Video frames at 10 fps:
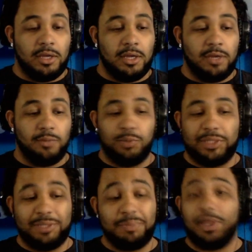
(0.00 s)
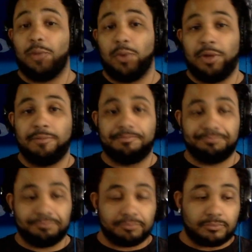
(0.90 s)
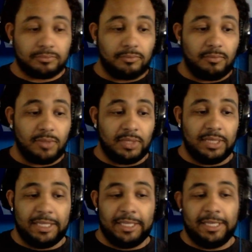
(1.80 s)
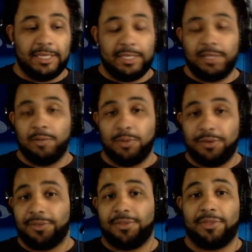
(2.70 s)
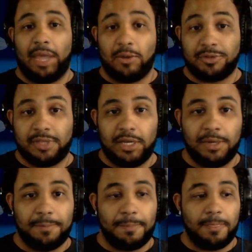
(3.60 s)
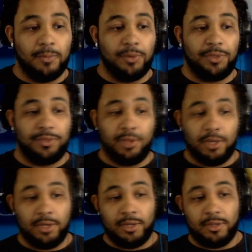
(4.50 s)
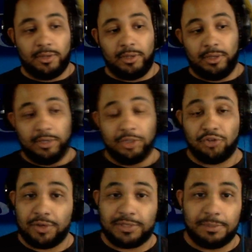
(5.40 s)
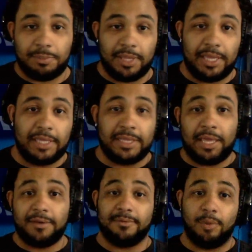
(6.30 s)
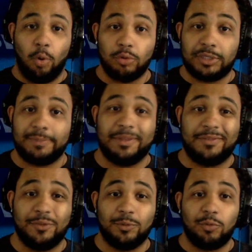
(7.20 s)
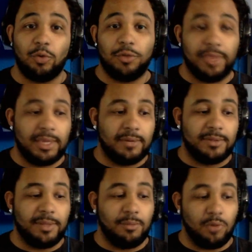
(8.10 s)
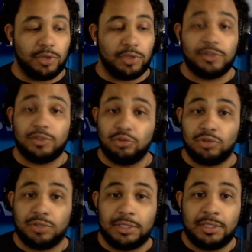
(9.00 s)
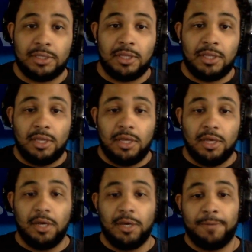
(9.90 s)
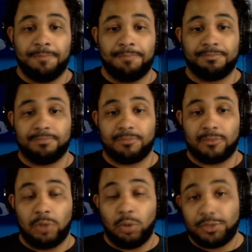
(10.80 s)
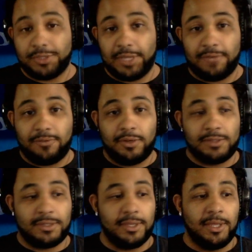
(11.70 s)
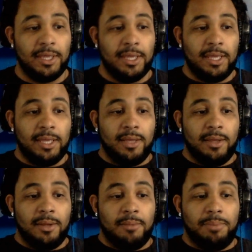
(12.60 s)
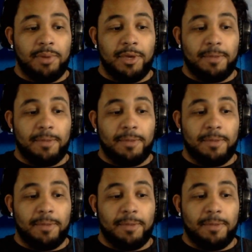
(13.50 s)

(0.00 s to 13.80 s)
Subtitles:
we did play well with our setup with Idrissa playing that holding midfield role that Morgan usually um, holds down for us. But